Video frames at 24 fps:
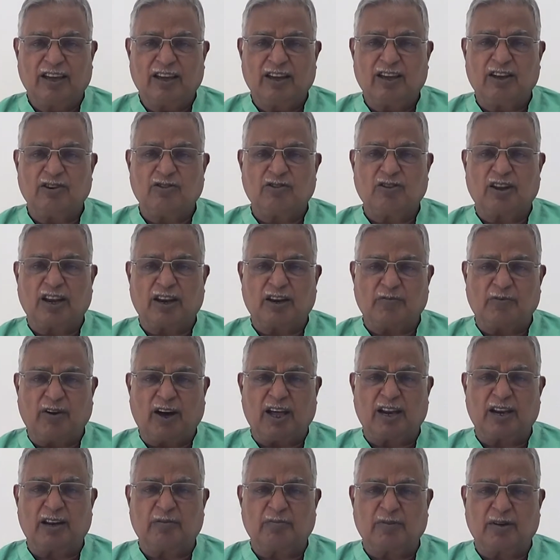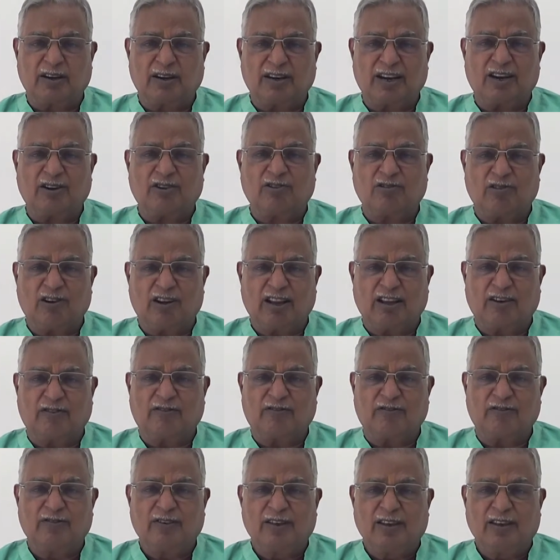in your environment that you live.